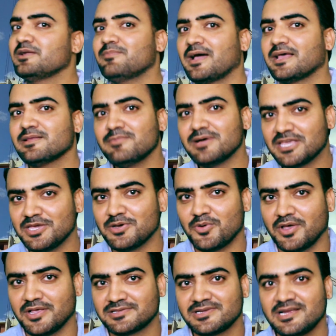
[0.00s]
by the monkey
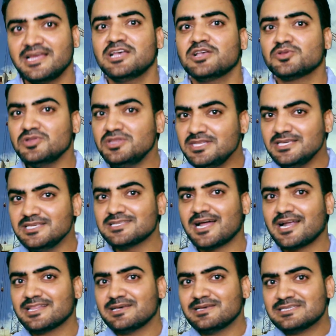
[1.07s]
hoist. So these
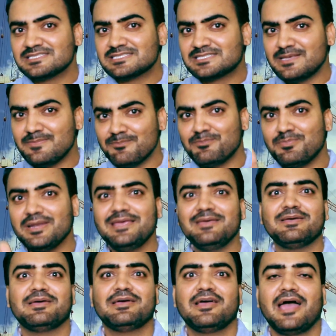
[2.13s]
are the
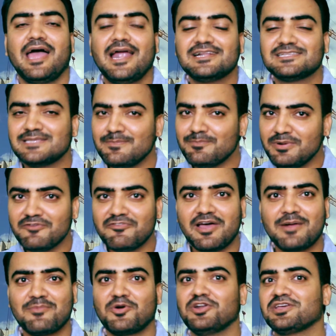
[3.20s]

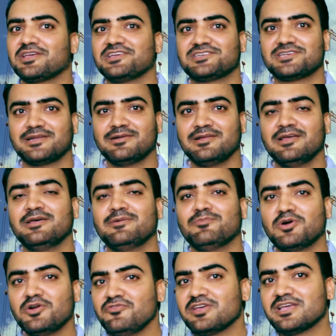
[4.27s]
simplifier
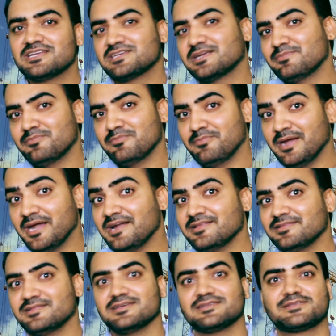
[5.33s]
modification made
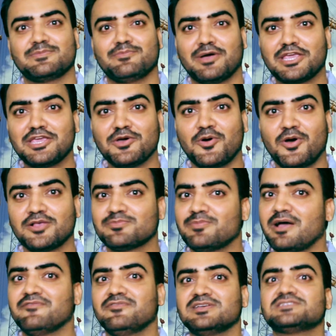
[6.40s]
in this monkey hoist,
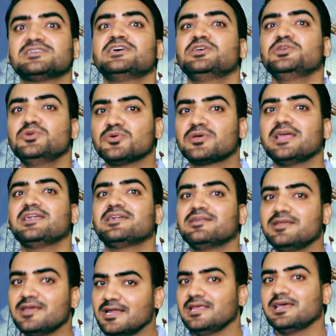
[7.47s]
by which you can
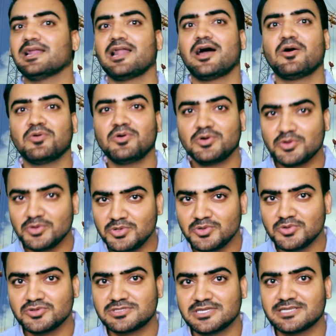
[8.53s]
really allow to
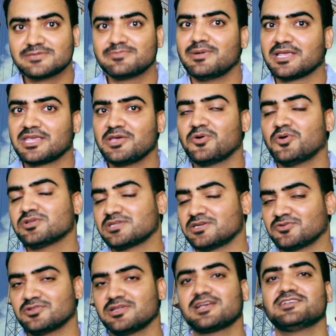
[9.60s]
use this monkey hoist
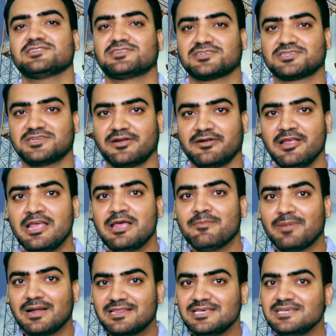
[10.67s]
into the construction.
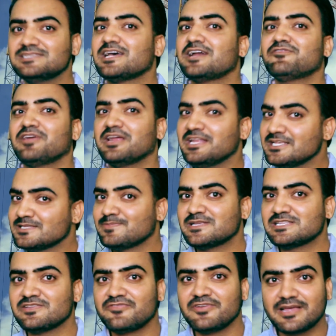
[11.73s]
But these are very
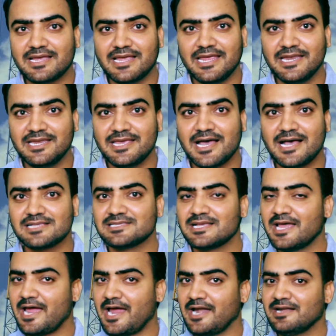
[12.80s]
specific areas,
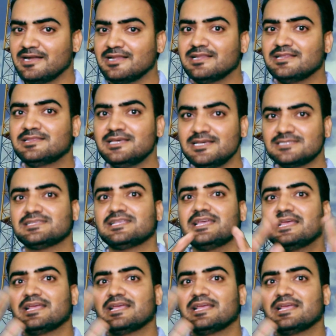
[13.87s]
and this